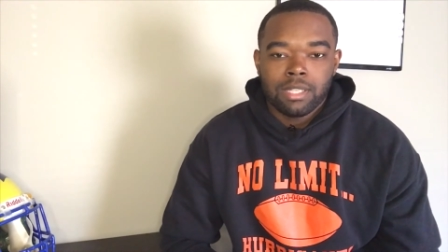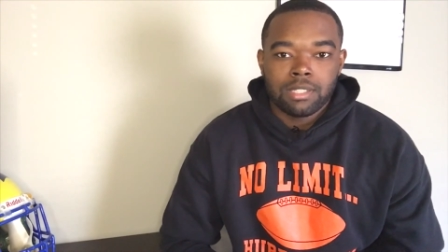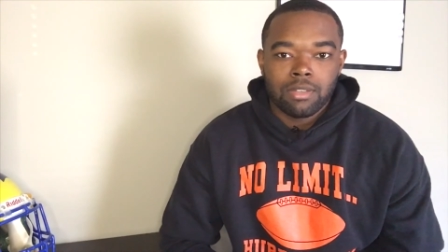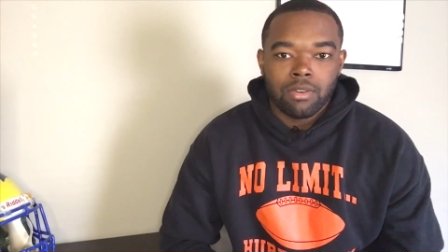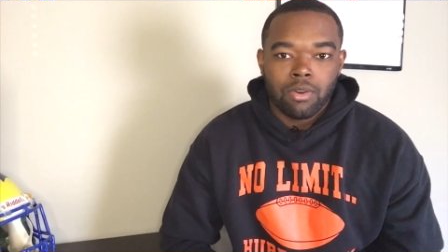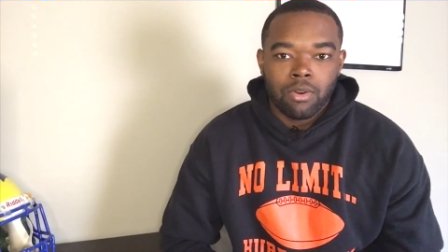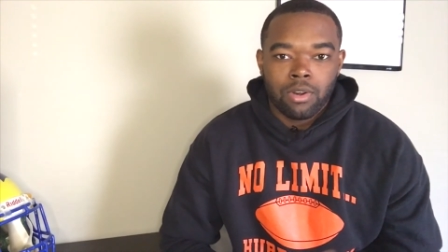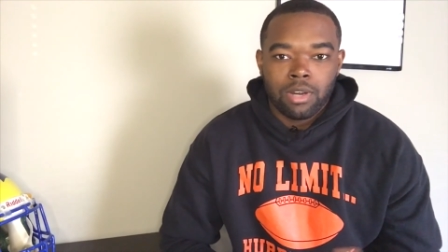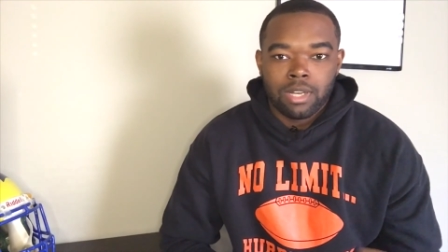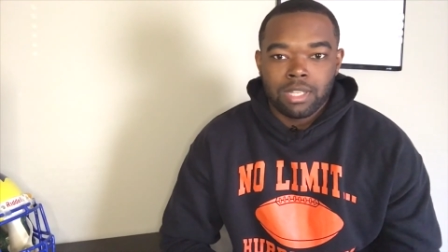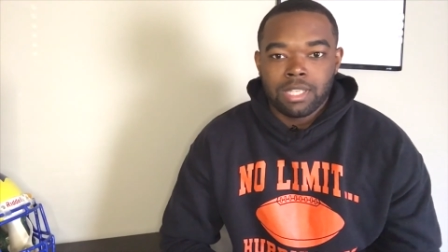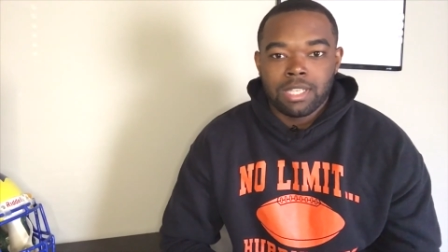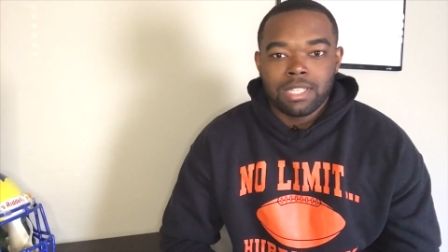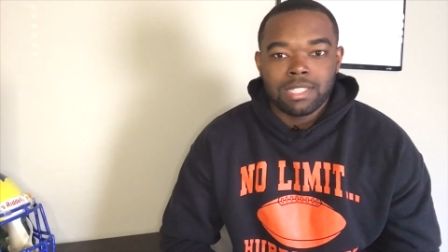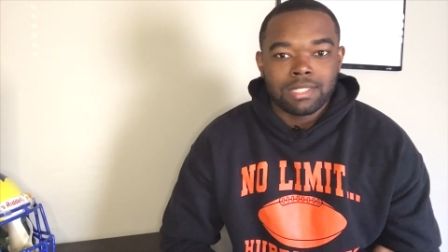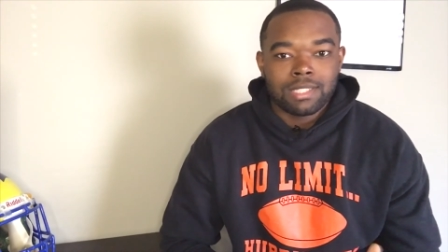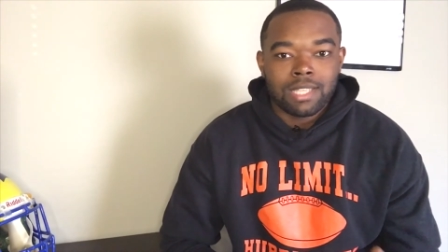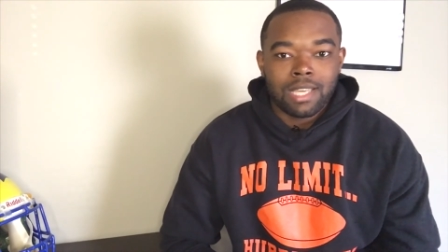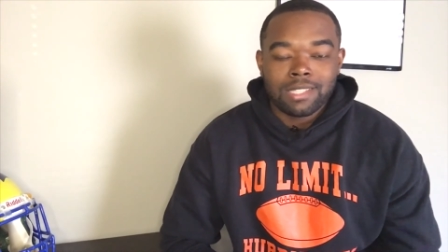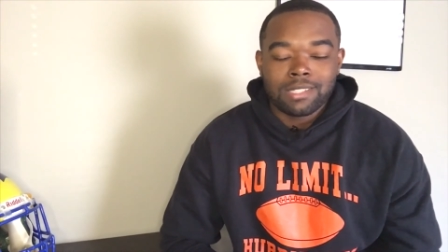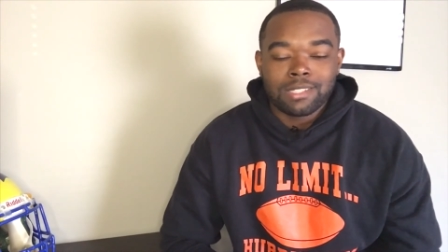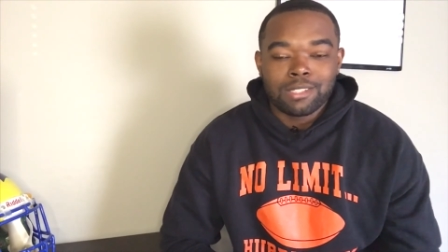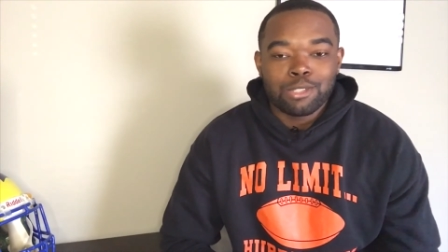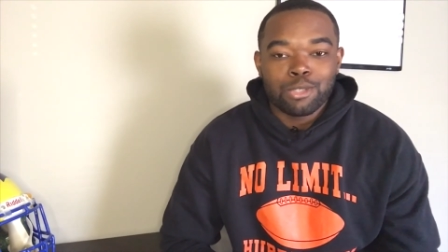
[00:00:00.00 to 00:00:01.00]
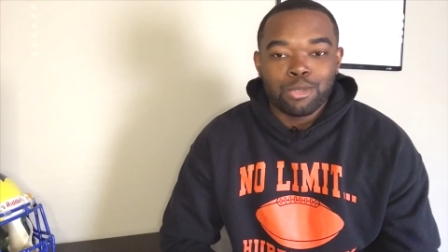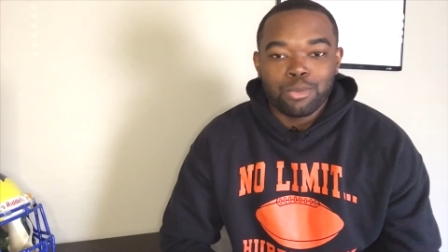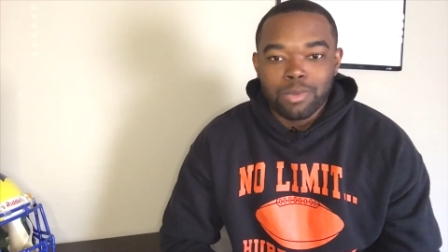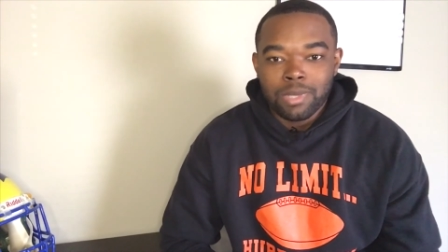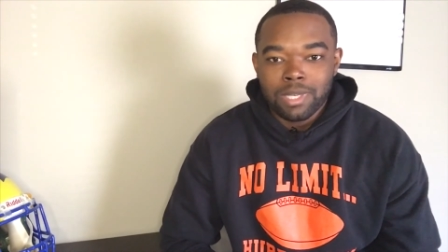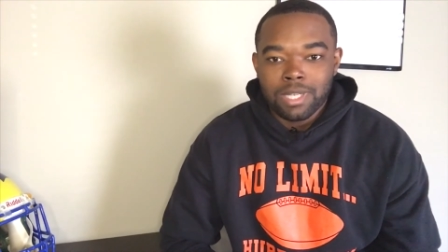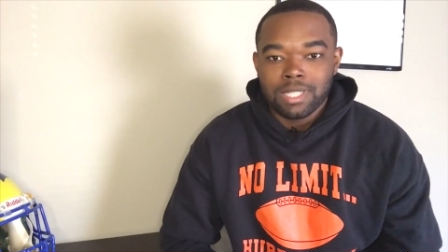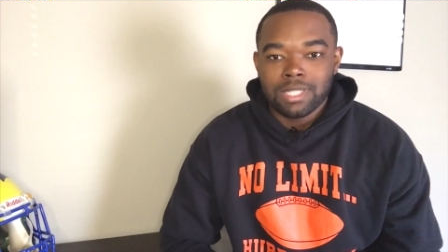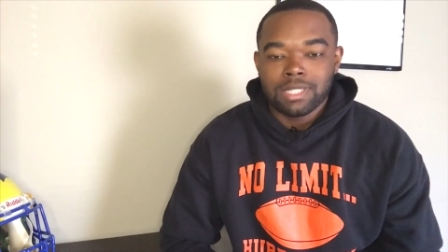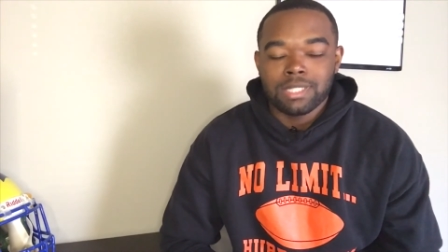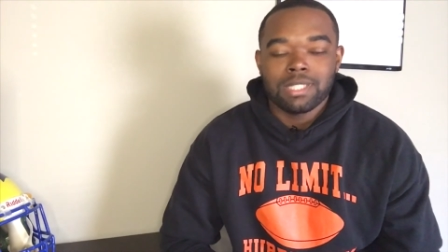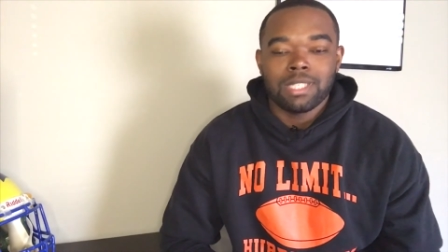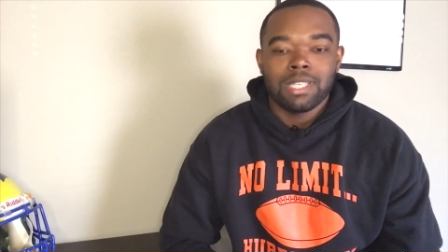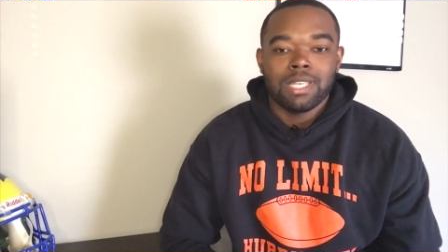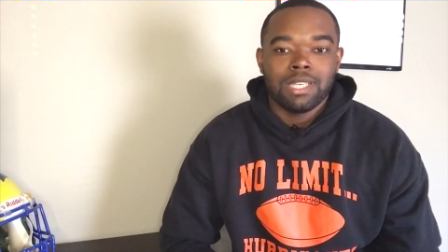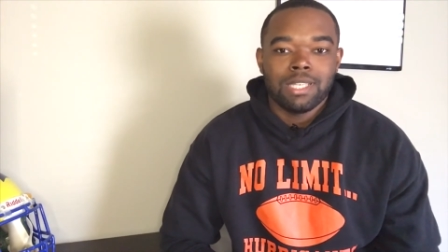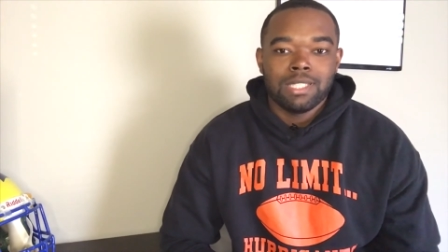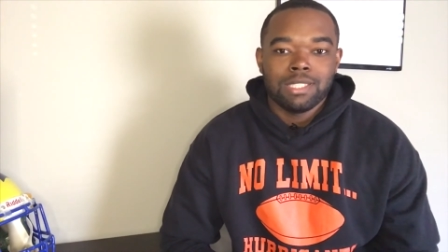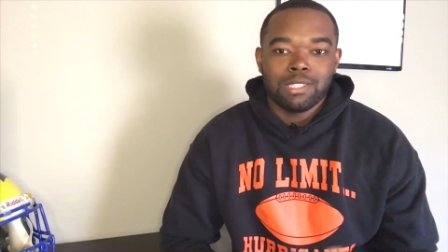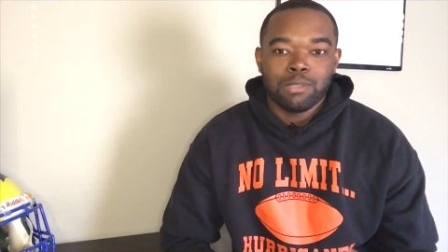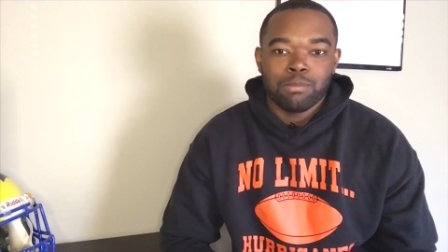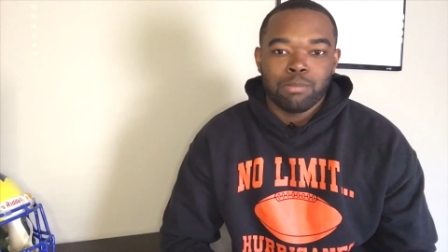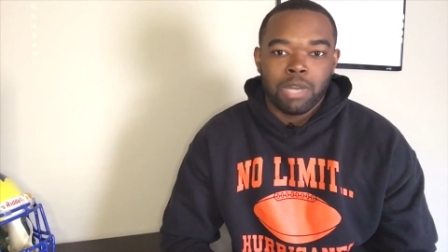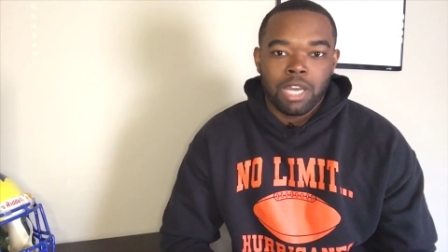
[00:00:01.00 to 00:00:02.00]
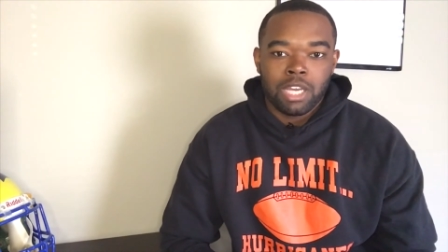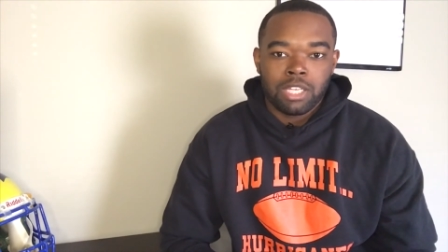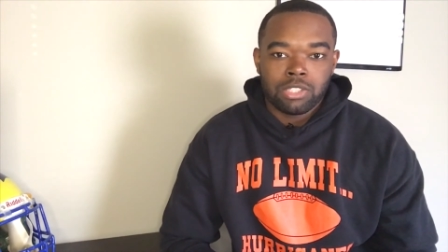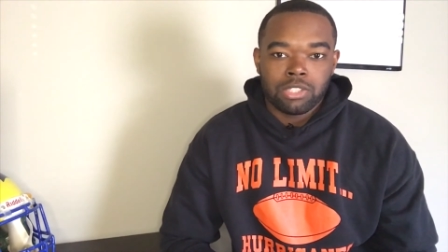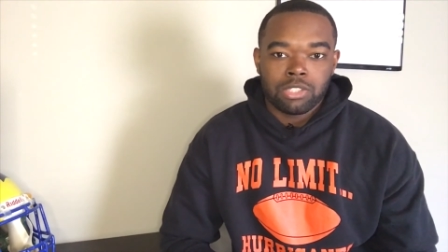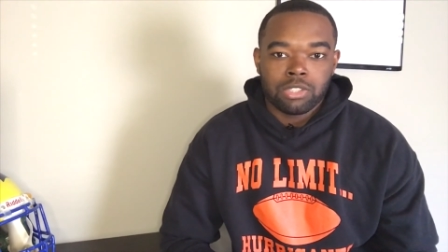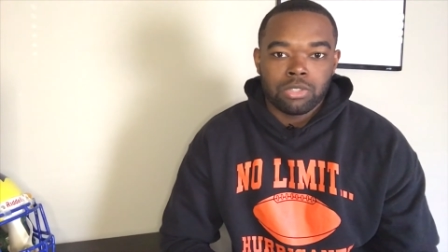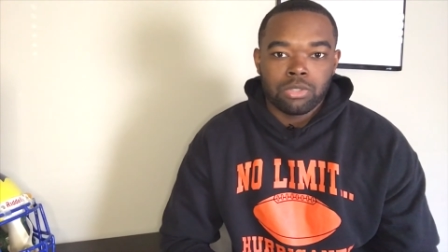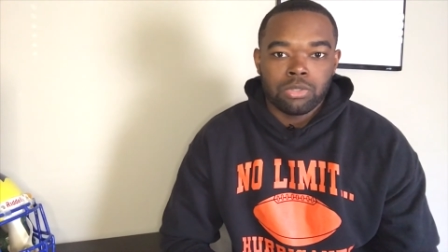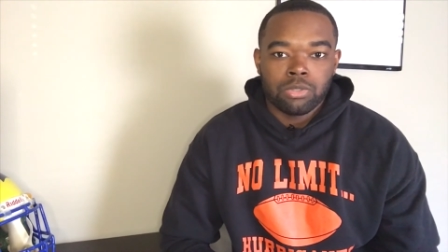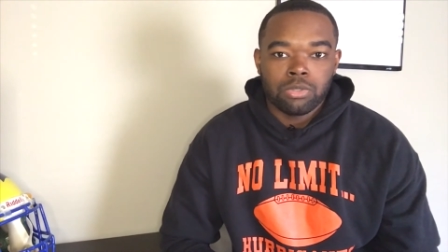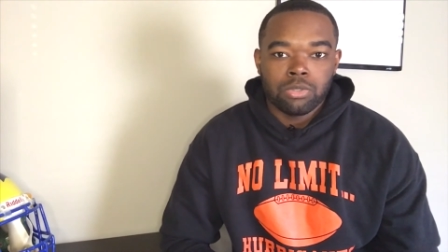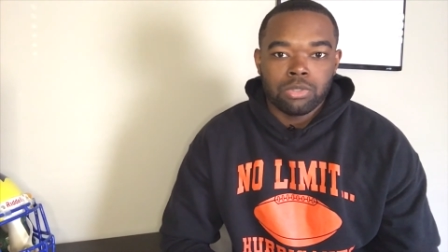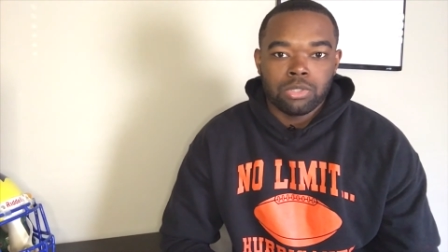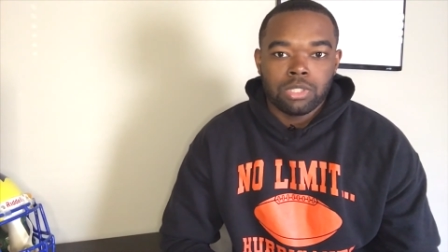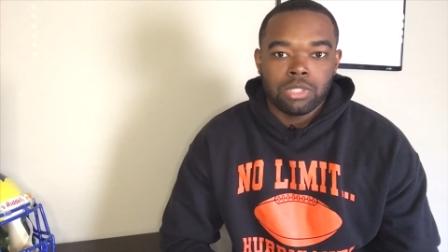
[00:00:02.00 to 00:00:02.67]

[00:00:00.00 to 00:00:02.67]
or in these next 2 weeks to buy shoes,